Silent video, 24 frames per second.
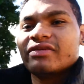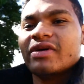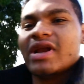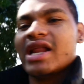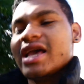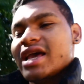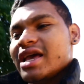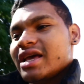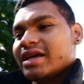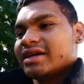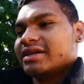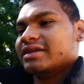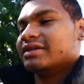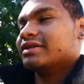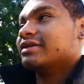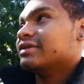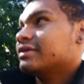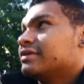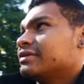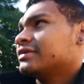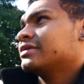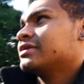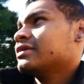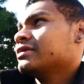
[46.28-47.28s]
really.
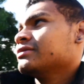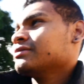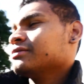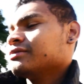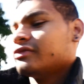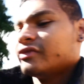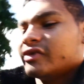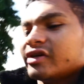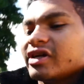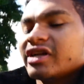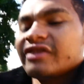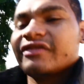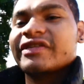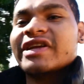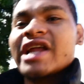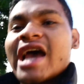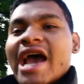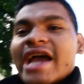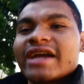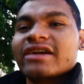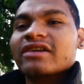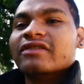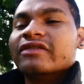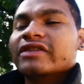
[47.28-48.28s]
We're not even
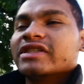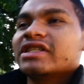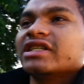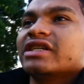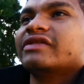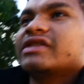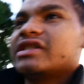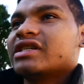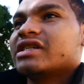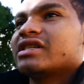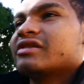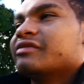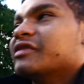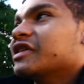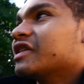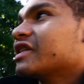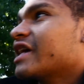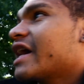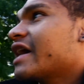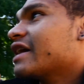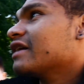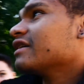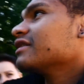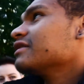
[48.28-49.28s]
hungover today, we're just a bit
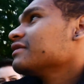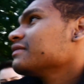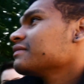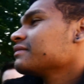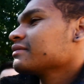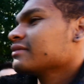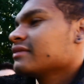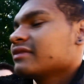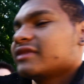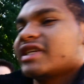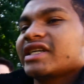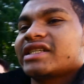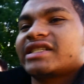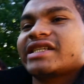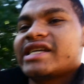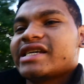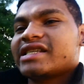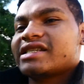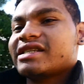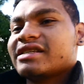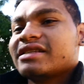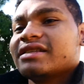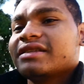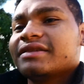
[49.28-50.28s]
tired. I think
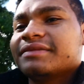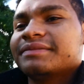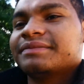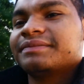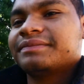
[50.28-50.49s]
Jess is.